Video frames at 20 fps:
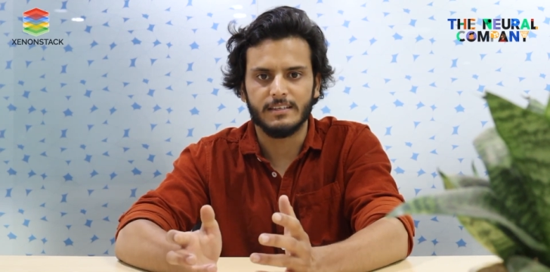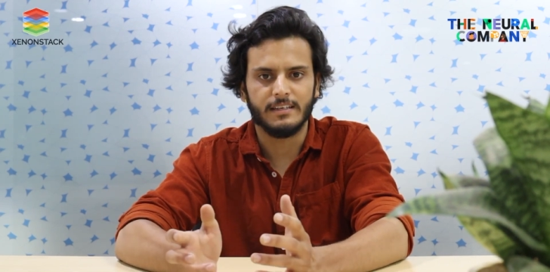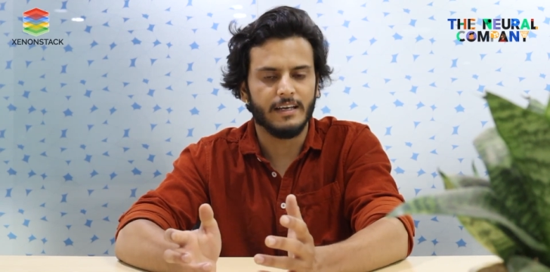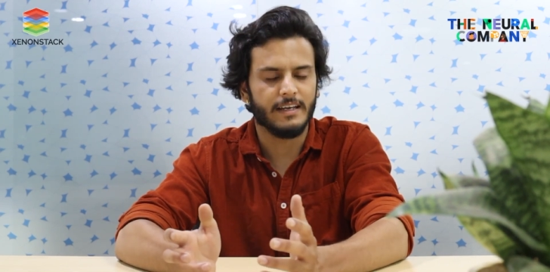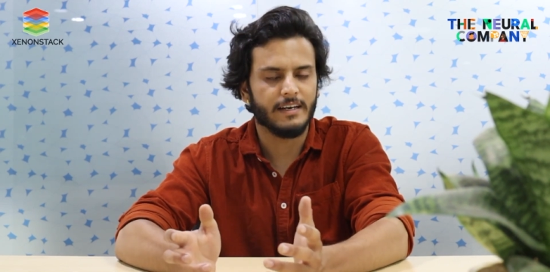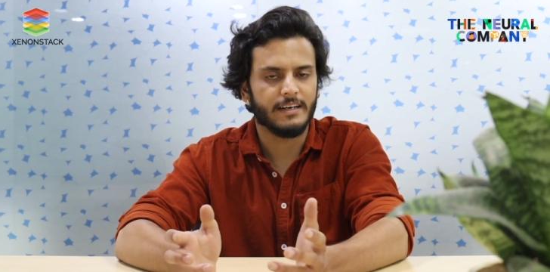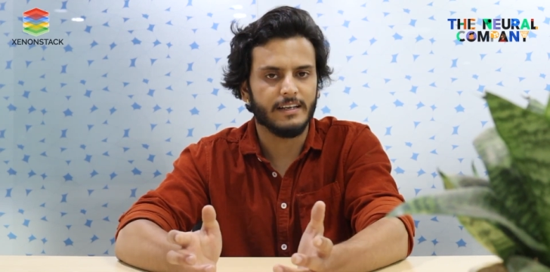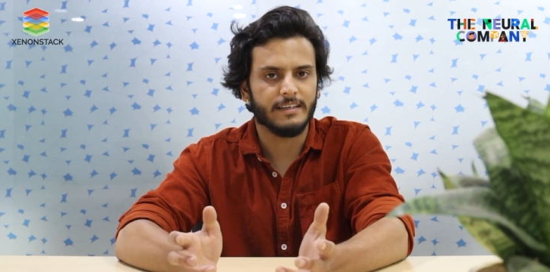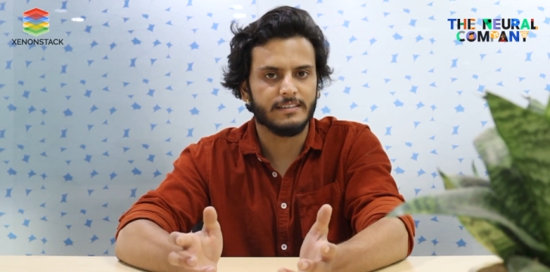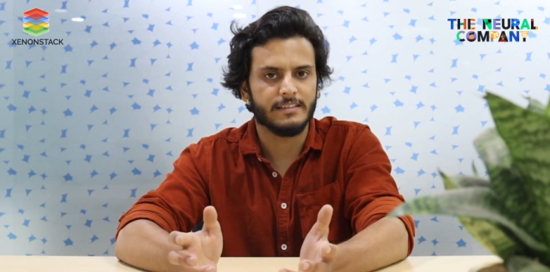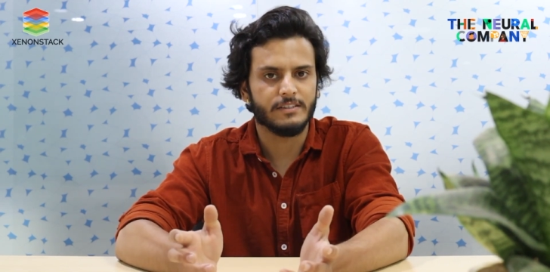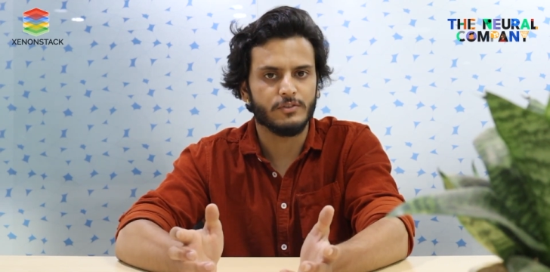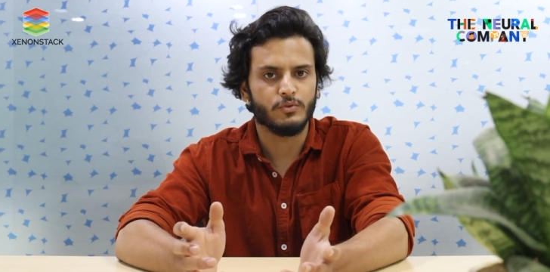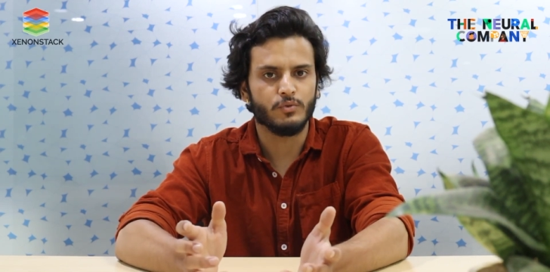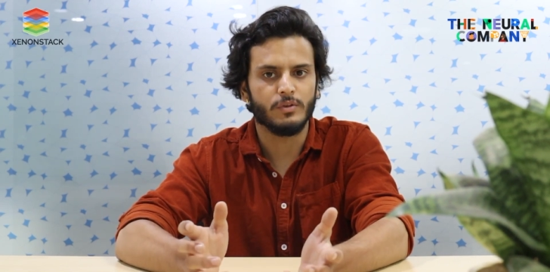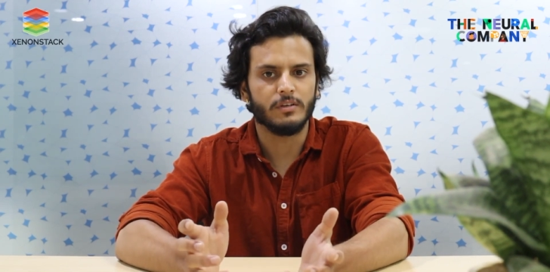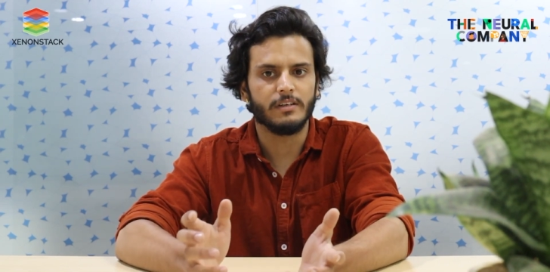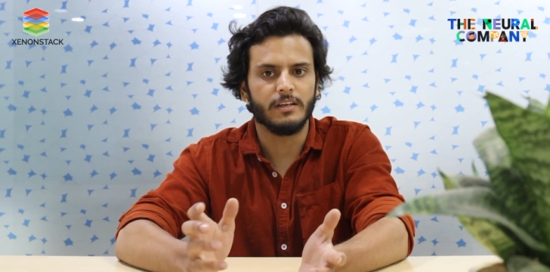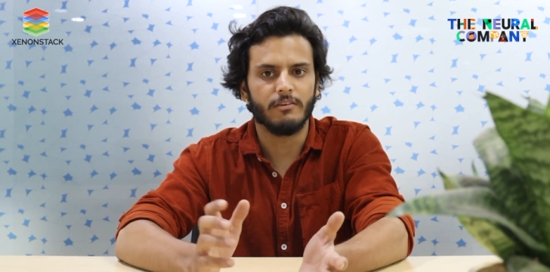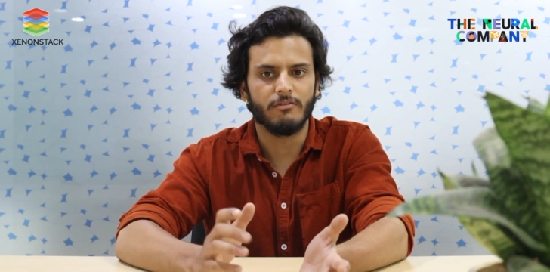direct access
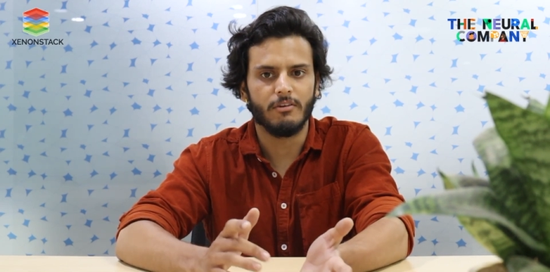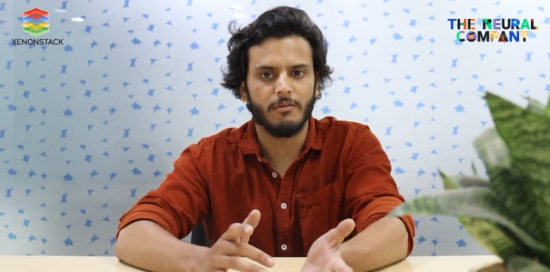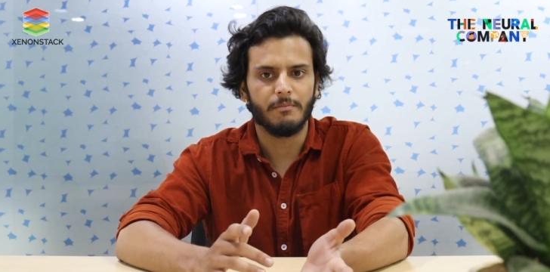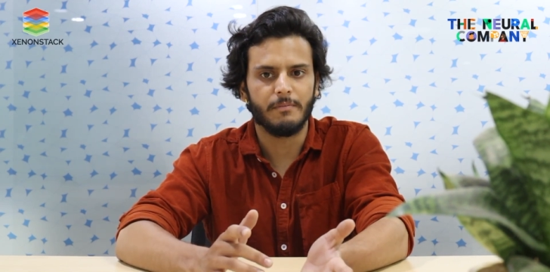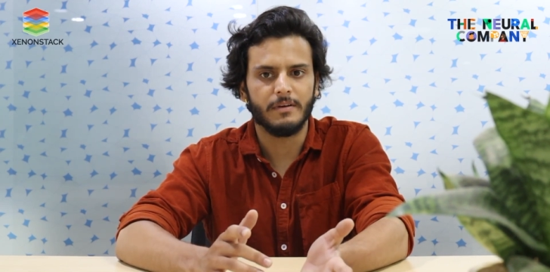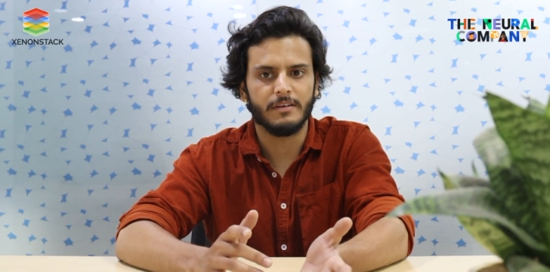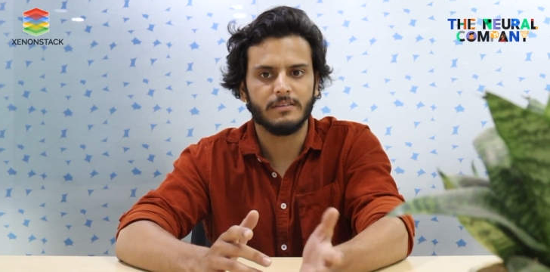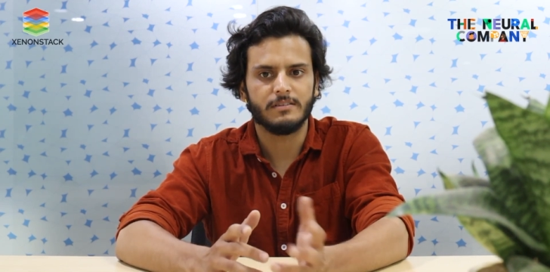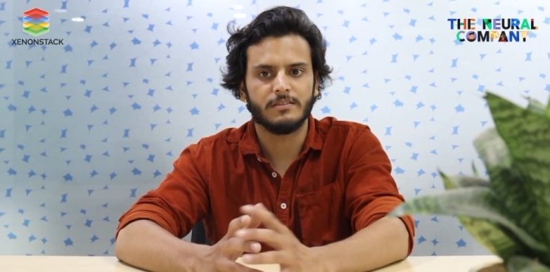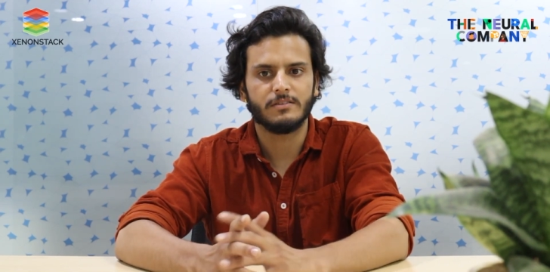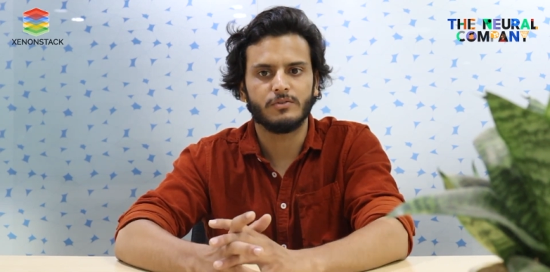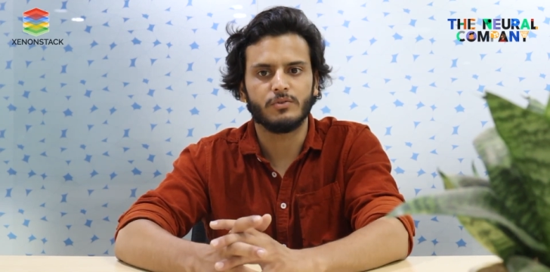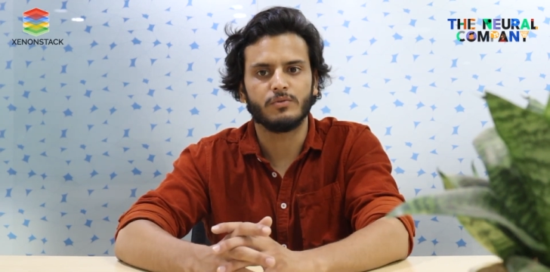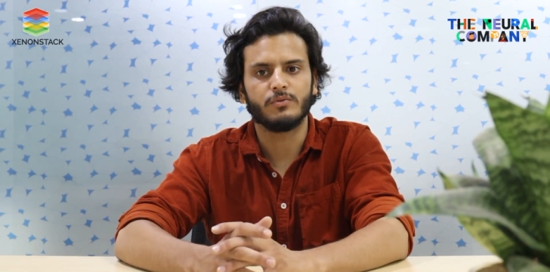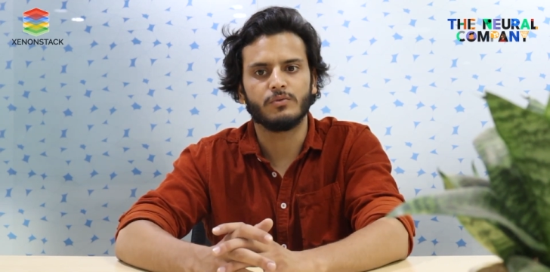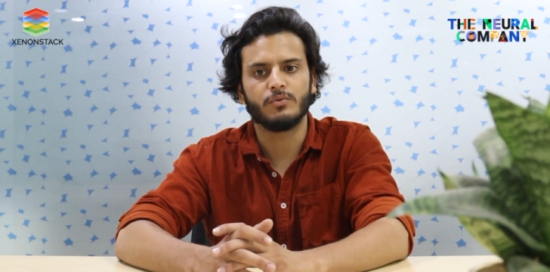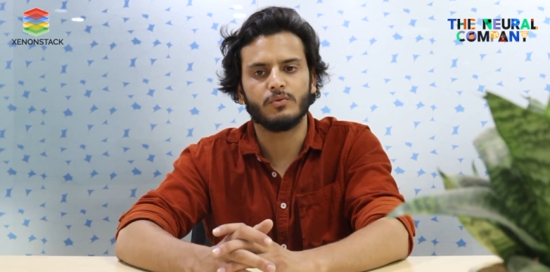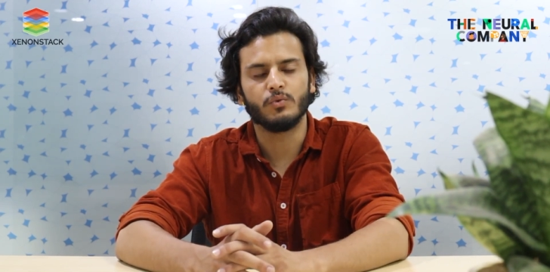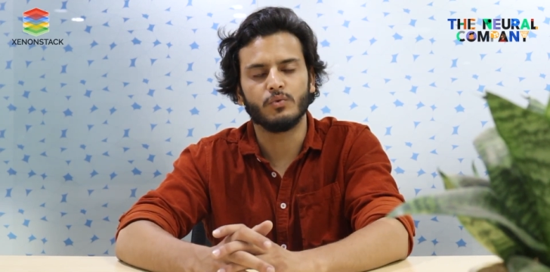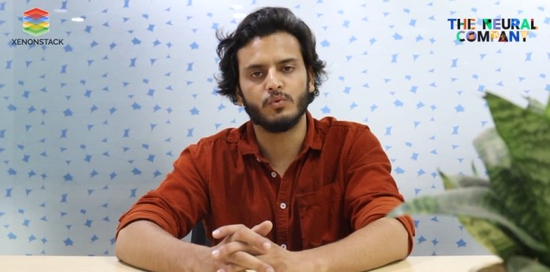to the developers
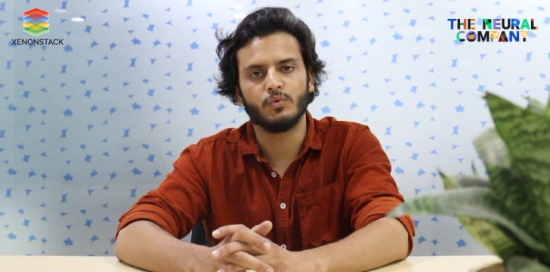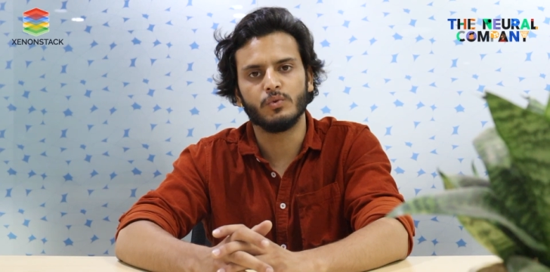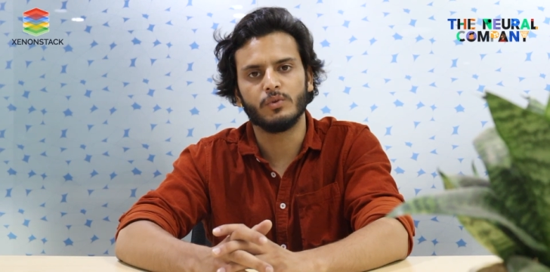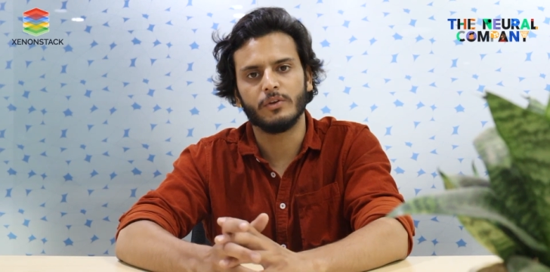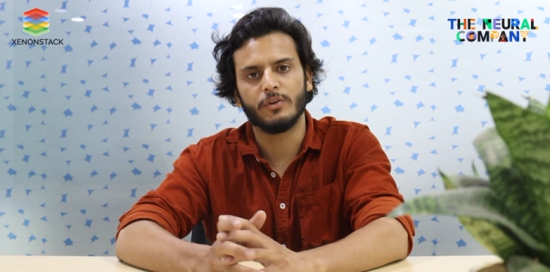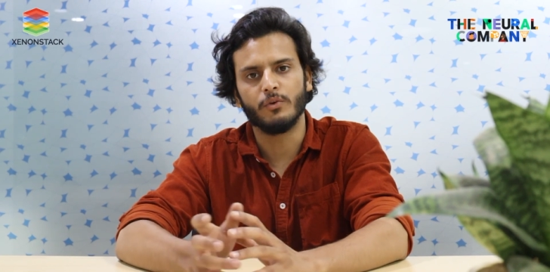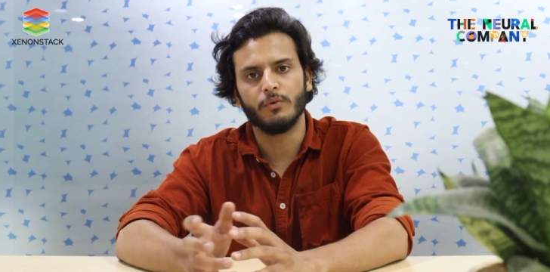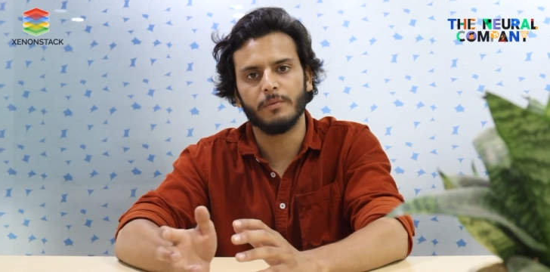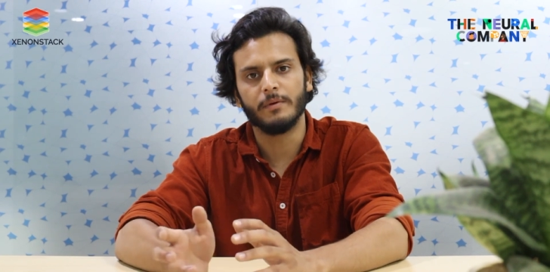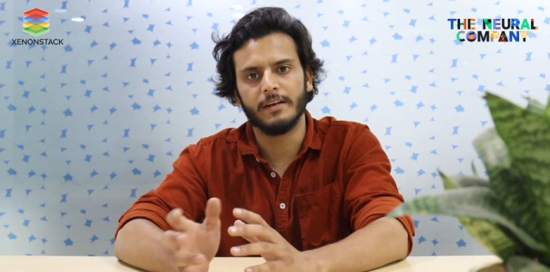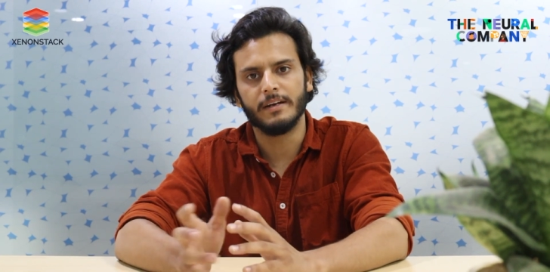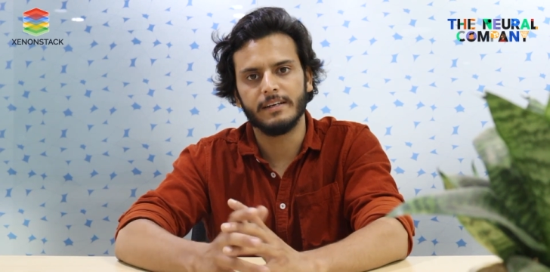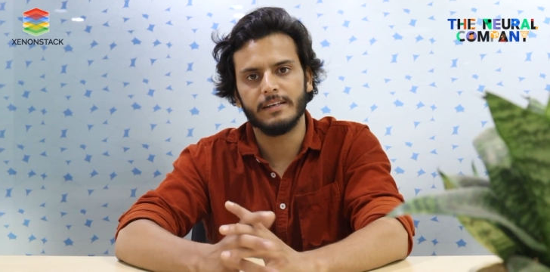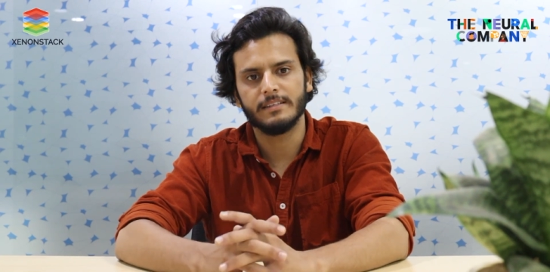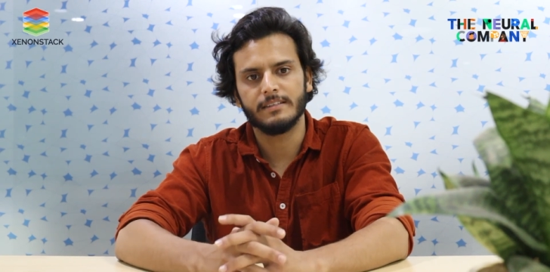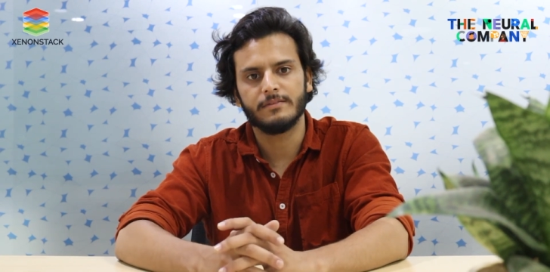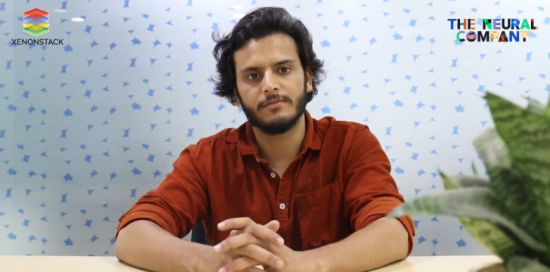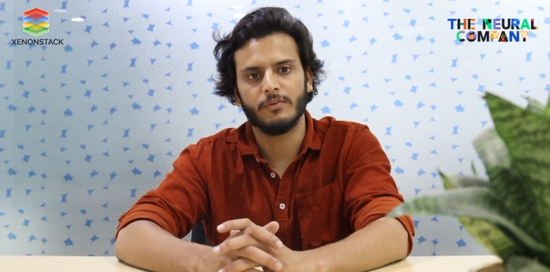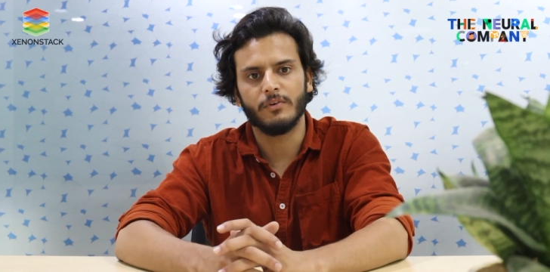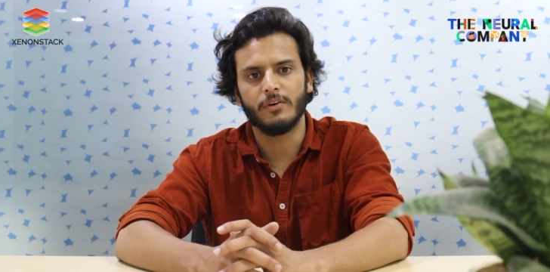to the
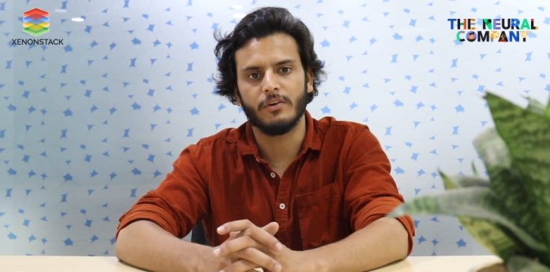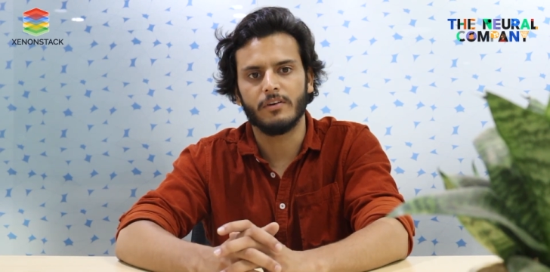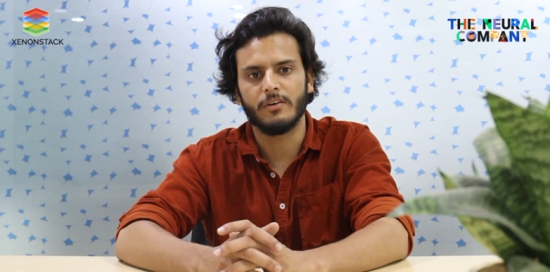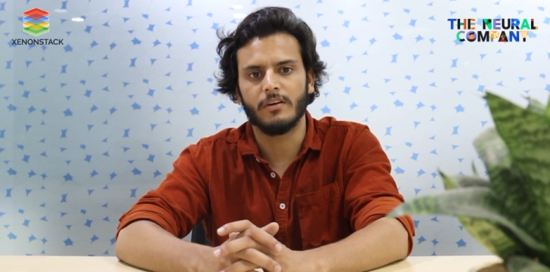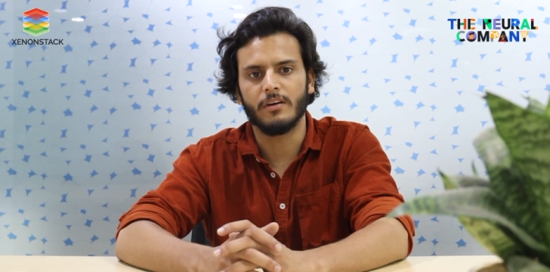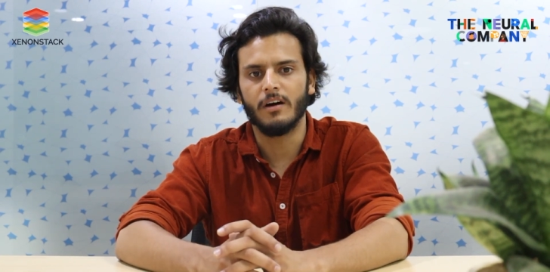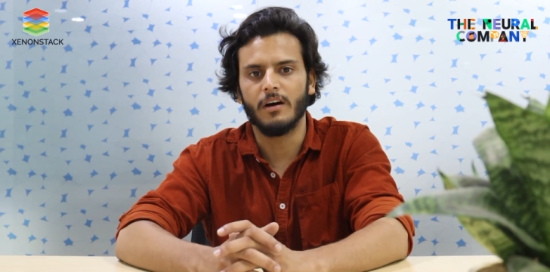Kubernetes for